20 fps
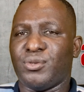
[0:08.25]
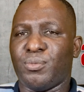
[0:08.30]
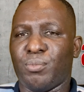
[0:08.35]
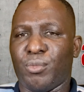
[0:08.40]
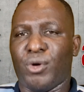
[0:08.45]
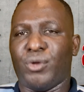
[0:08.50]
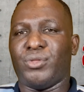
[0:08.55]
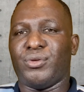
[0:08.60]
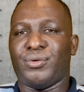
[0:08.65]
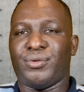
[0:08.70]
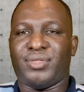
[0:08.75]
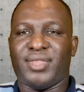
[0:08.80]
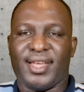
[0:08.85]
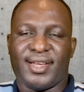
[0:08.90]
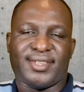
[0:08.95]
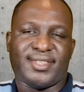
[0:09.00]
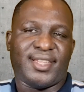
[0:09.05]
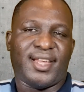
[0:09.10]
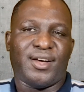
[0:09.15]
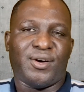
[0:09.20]
to model
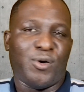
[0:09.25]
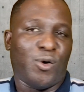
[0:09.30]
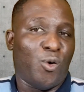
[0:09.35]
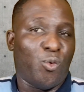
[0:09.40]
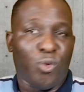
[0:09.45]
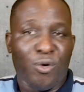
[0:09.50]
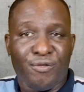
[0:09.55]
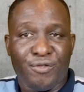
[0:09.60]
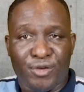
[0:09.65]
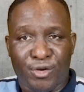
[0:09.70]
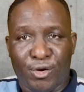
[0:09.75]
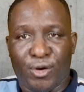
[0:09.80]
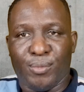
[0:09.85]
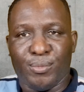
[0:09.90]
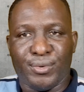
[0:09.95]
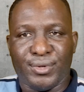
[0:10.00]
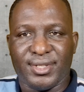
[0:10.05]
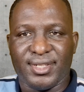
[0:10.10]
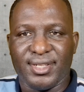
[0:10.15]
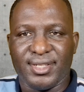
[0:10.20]
textile or woven
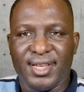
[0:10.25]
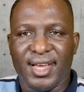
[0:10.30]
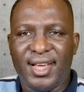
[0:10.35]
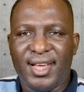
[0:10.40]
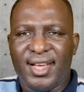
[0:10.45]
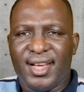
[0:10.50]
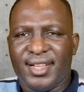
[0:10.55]
composite.